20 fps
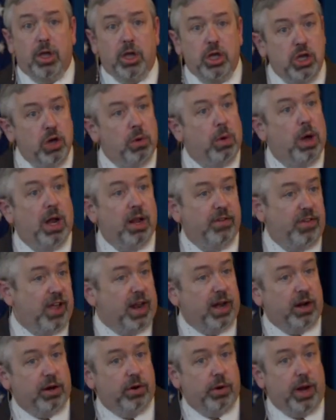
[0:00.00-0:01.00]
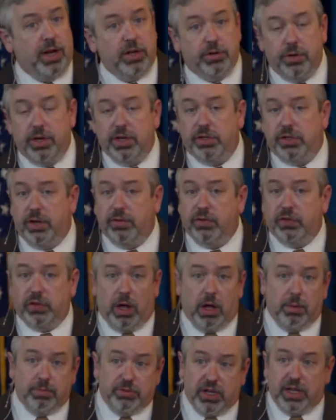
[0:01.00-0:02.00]
You all have had a great tradition of
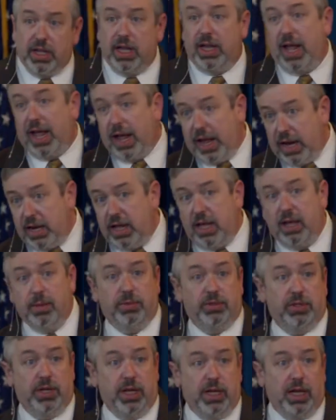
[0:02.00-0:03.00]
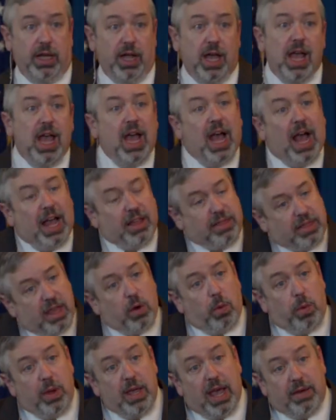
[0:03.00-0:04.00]
psalm singing and hymn singing. I
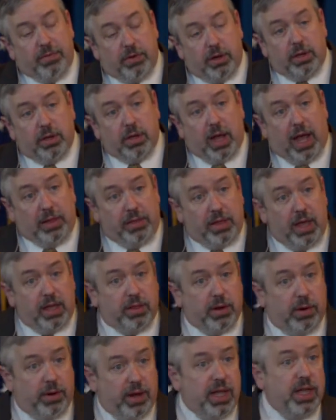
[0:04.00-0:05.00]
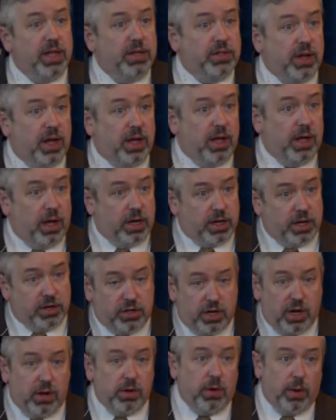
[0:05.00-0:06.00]
think there is a
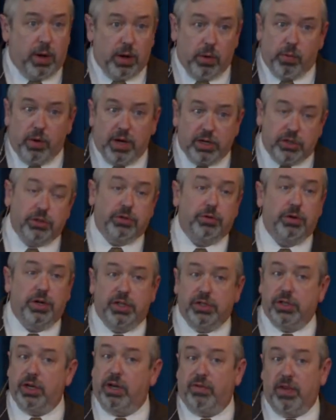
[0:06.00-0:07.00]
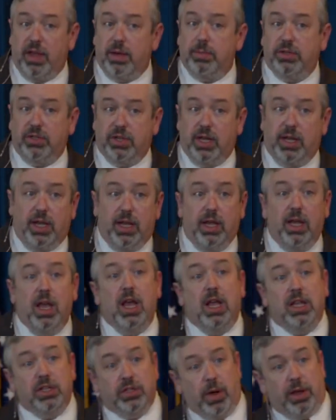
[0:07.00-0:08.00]
continuing rich tradition of hymn singing,
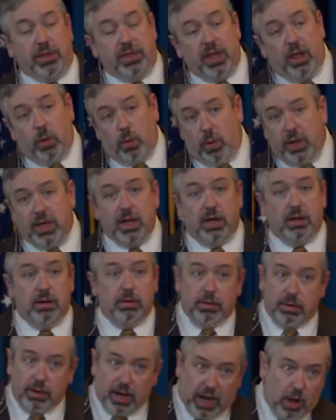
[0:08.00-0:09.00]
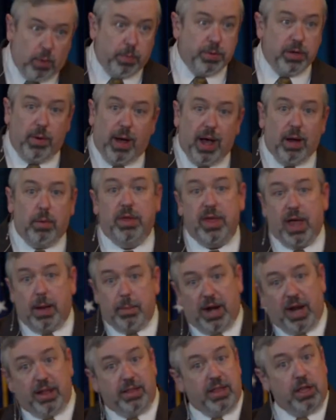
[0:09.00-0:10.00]
so I think we could help you out with
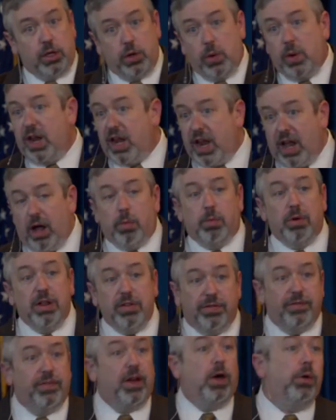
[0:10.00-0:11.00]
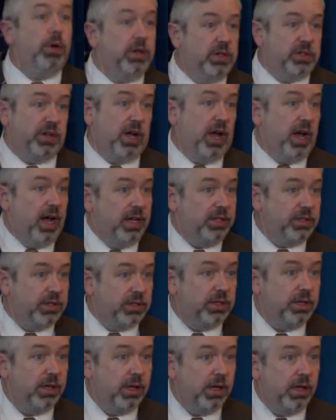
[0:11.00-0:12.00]
that, but I think you can help refocus
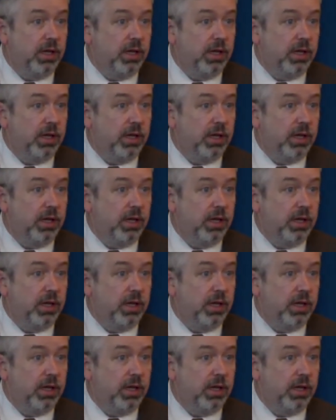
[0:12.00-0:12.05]
us